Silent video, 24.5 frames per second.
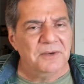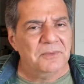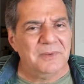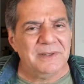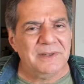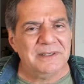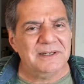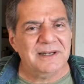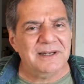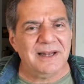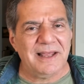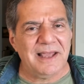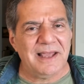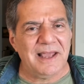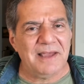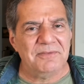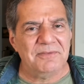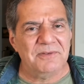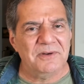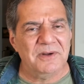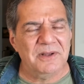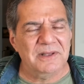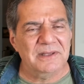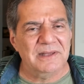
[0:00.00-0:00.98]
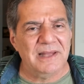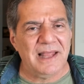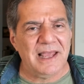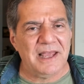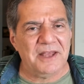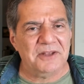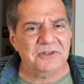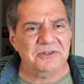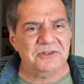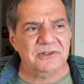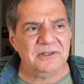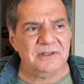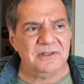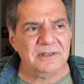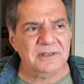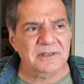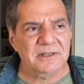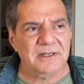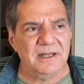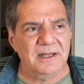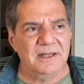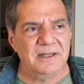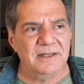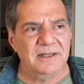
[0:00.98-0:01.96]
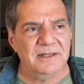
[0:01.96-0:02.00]
When did I have her on last?
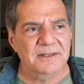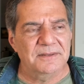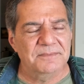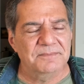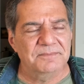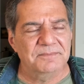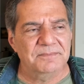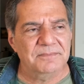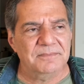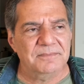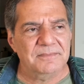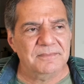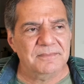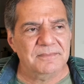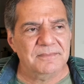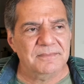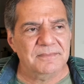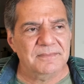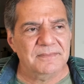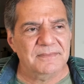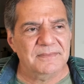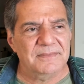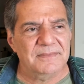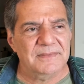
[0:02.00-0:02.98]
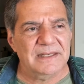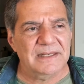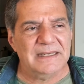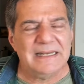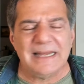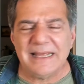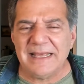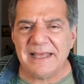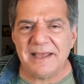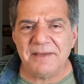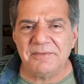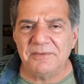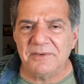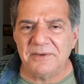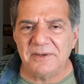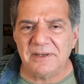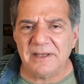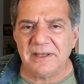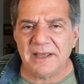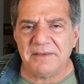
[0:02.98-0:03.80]
Didn't I have her?